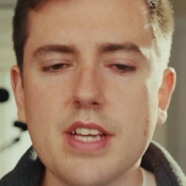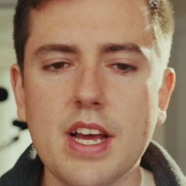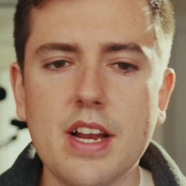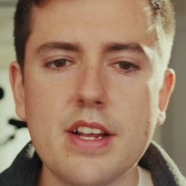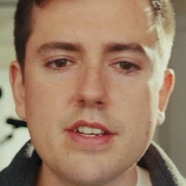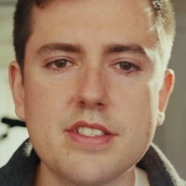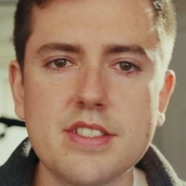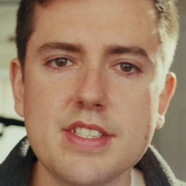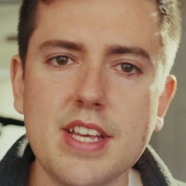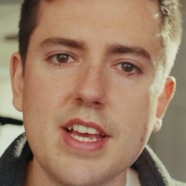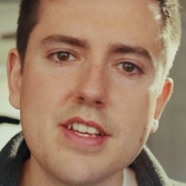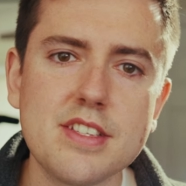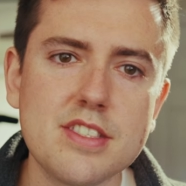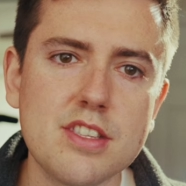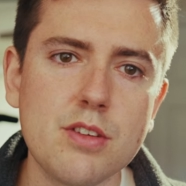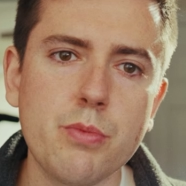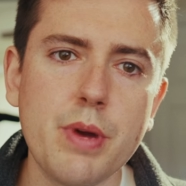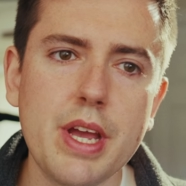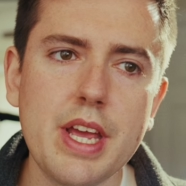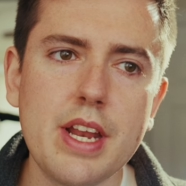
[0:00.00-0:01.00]
kind of takes
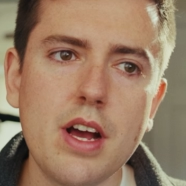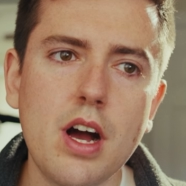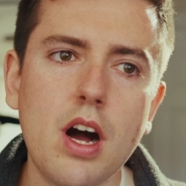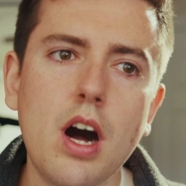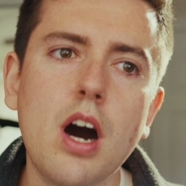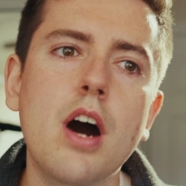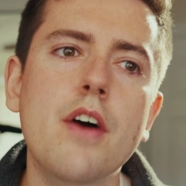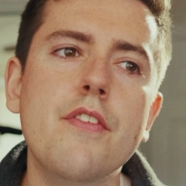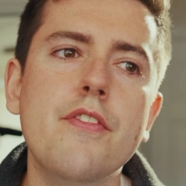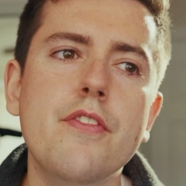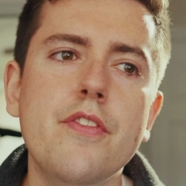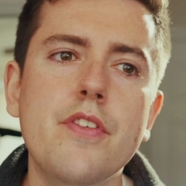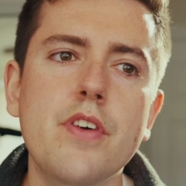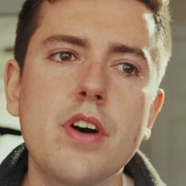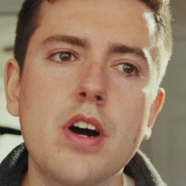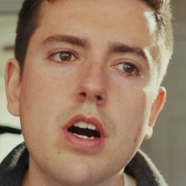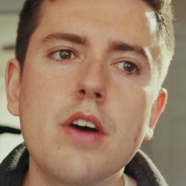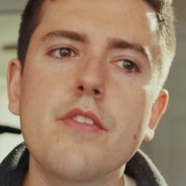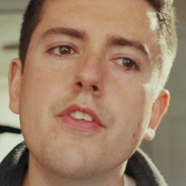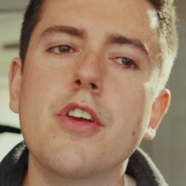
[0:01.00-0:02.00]
the weight off
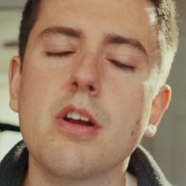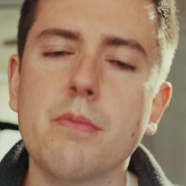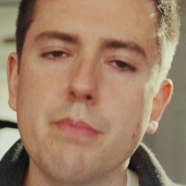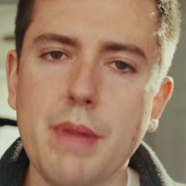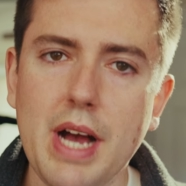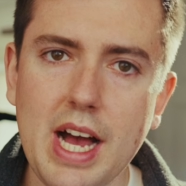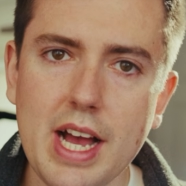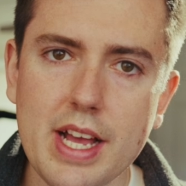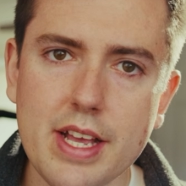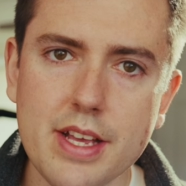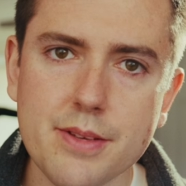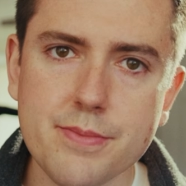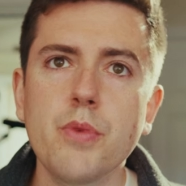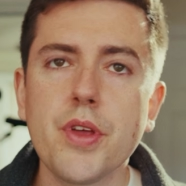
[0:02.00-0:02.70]
of your back,